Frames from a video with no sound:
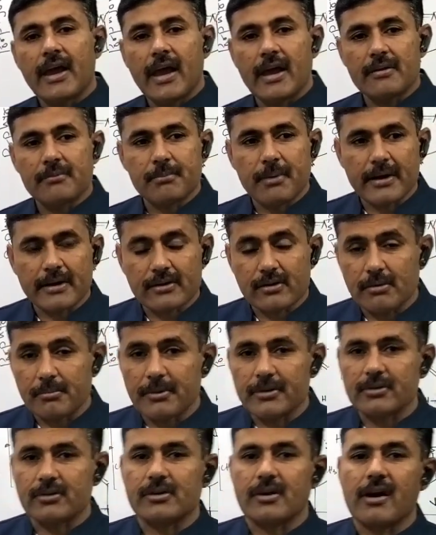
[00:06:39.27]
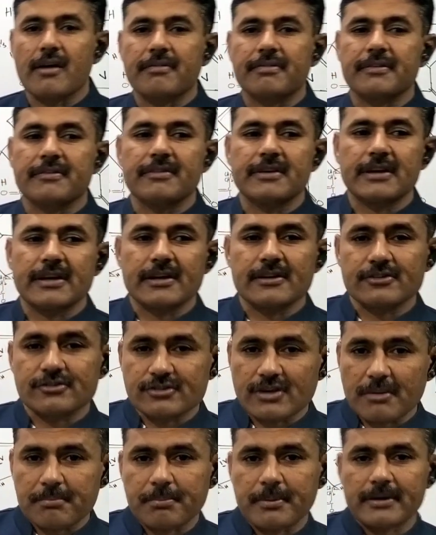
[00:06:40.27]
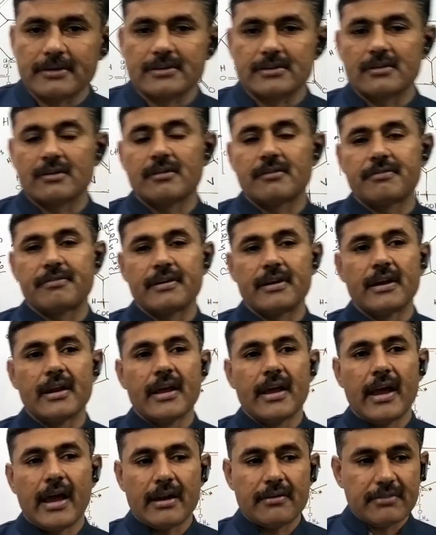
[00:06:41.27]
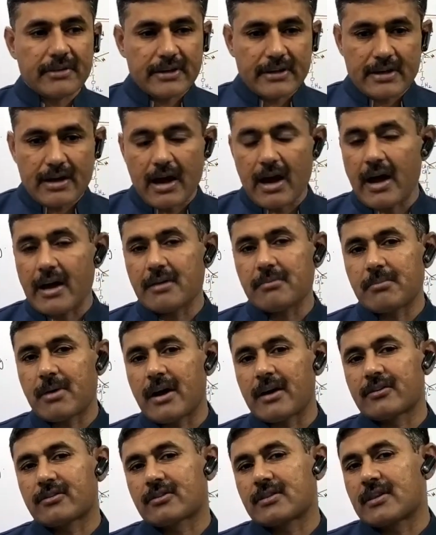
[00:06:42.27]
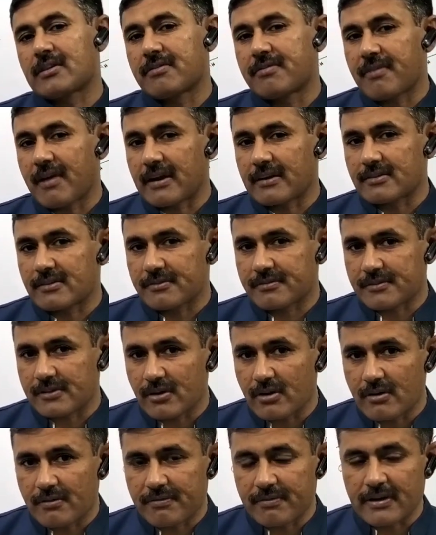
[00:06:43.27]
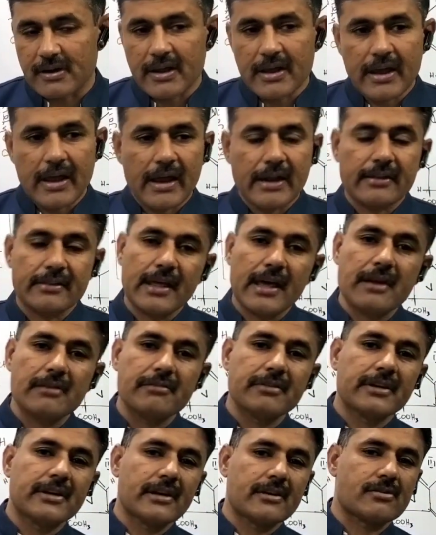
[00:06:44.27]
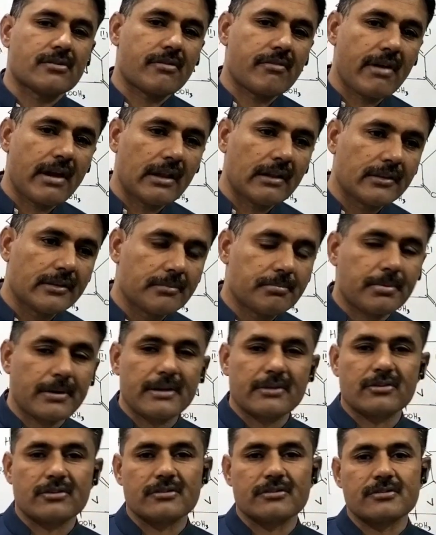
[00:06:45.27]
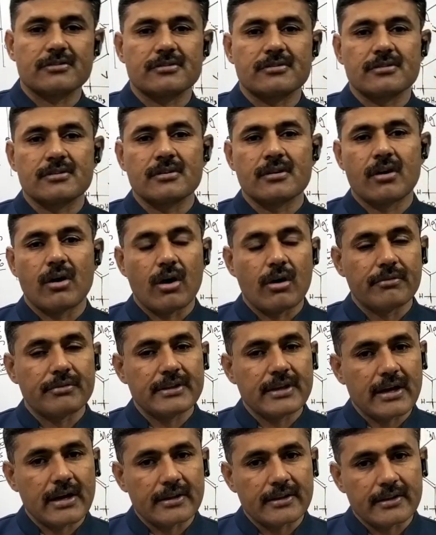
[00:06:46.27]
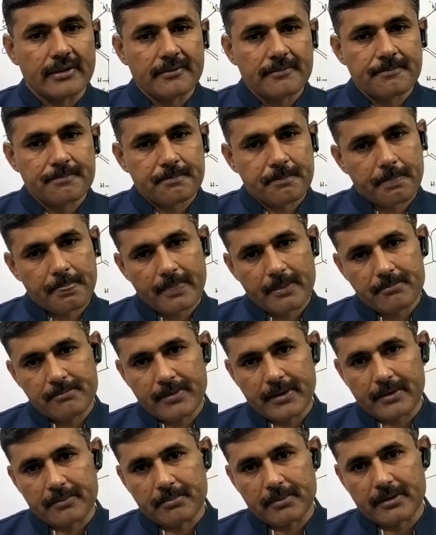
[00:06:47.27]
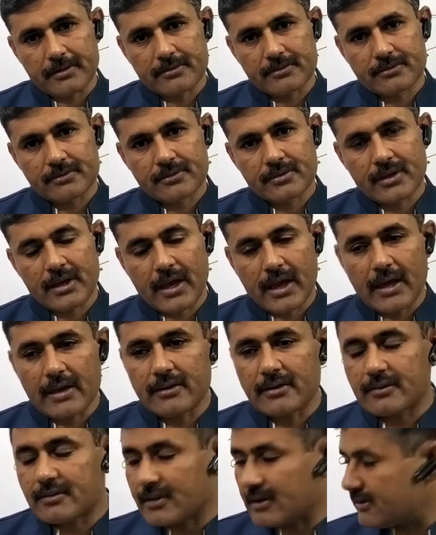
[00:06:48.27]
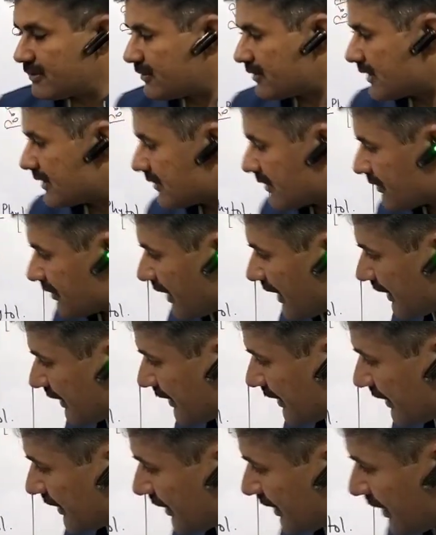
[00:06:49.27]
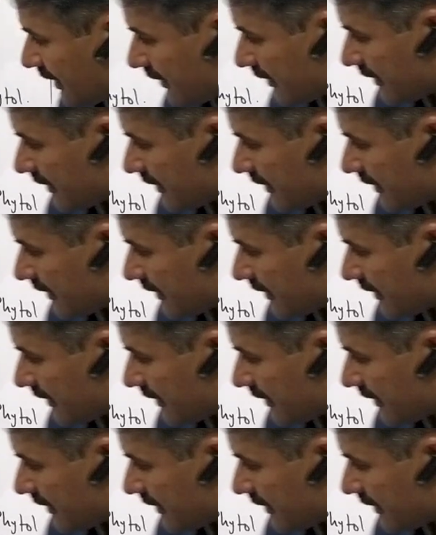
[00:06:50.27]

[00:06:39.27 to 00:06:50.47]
And by chromatography, we can separate chlorophyll and we can unmask the effect of chlorophyll, and then we can reveal the presence of the other pigments. And this is a technique